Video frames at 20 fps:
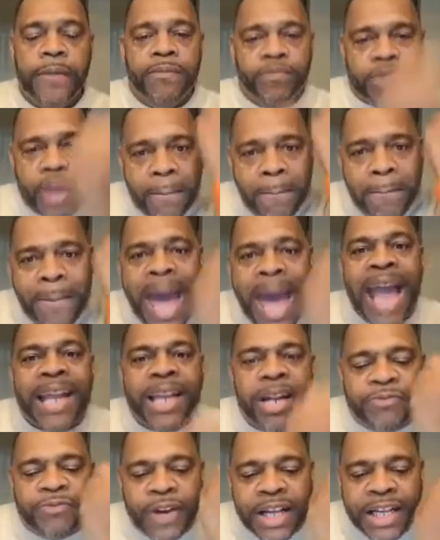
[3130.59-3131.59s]
the
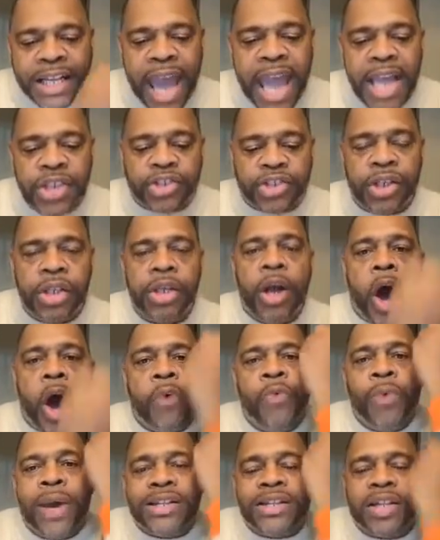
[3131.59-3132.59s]
magnification
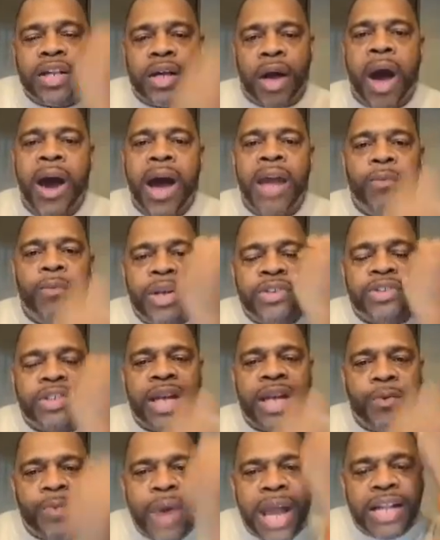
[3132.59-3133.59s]
of what God was
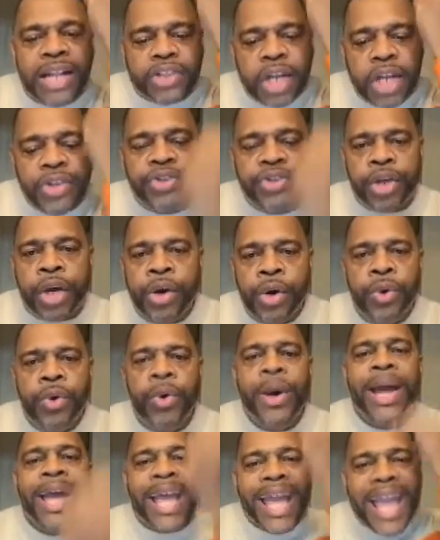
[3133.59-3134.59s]
getting ready to
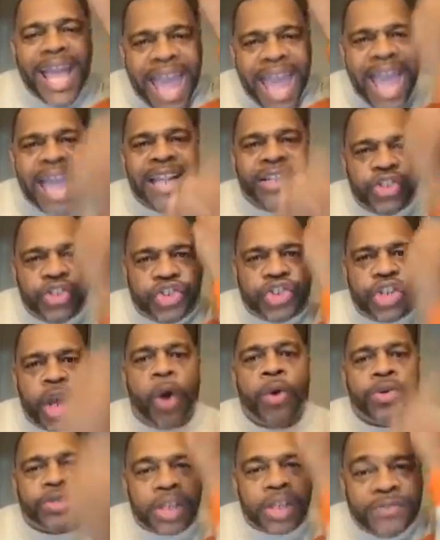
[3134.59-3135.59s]
do in
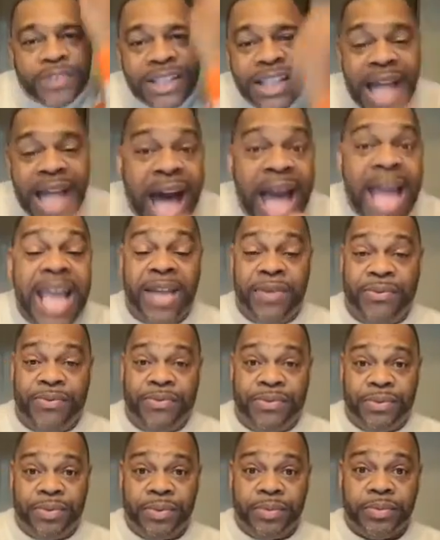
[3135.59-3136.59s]
Joseph's
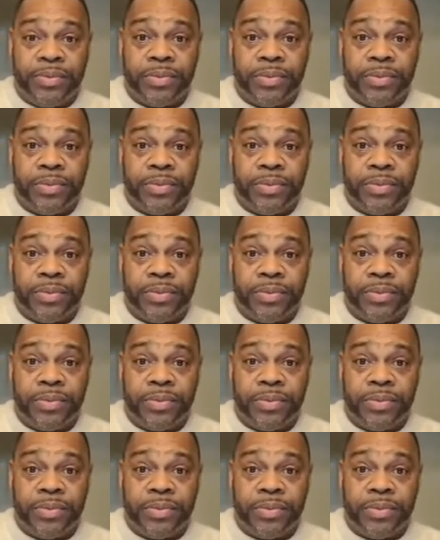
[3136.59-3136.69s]
life.